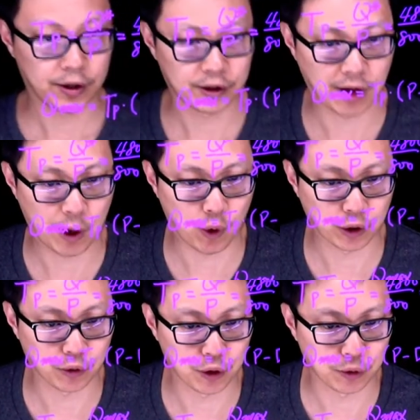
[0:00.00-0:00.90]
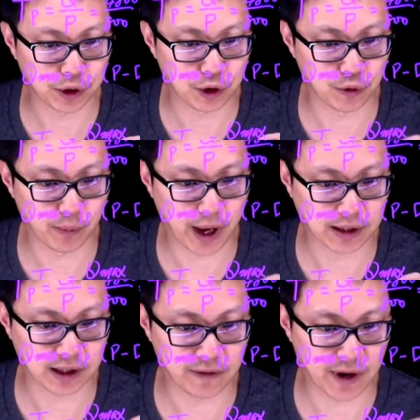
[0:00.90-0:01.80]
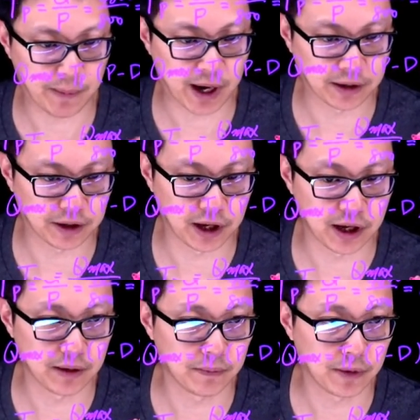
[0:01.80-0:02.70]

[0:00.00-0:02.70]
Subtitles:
So I want to use Qmax divided by D.